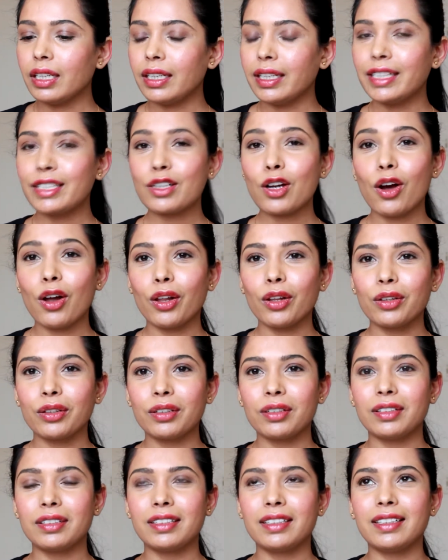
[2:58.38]
It's
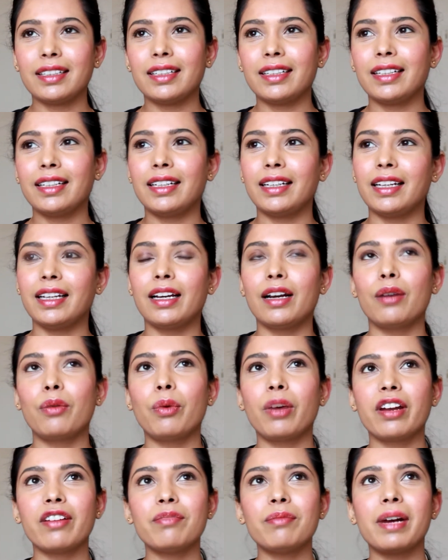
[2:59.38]
called,
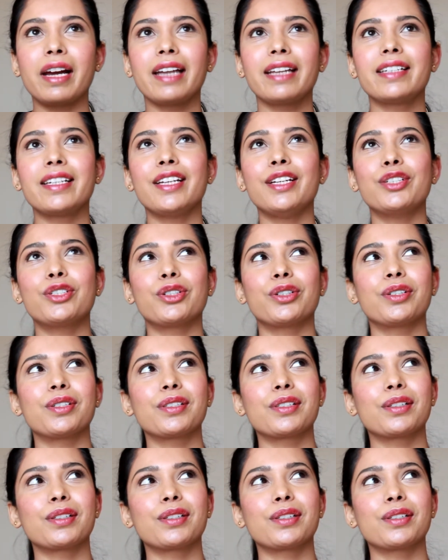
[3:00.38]
one of my teachers